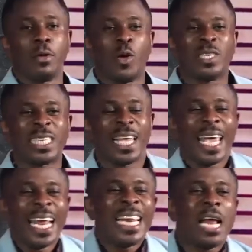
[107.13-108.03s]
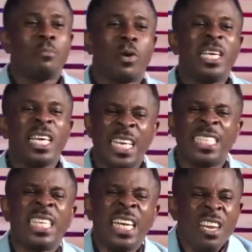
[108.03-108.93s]
Because in that body,
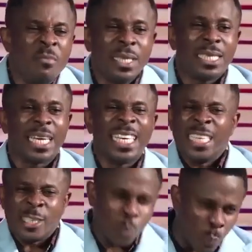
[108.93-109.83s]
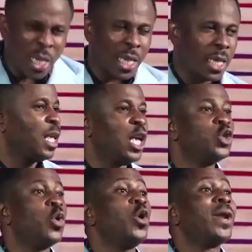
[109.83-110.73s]
he is limited, he is weak. He
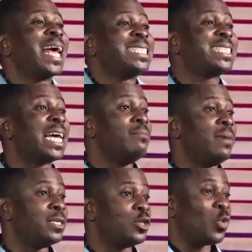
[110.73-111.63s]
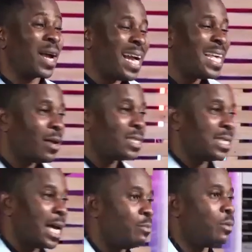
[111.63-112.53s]
is only on assignment to carry out
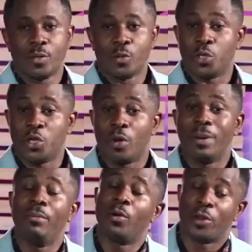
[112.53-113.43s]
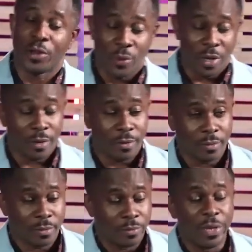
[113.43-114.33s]
in that. So to Jacob, let me run away.
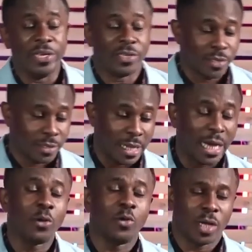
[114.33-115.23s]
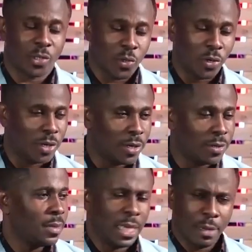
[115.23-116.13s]
Please, I know you are strong.
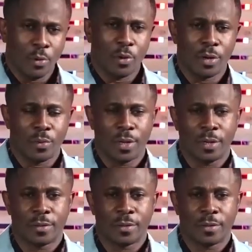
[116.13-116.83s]
Let me run away.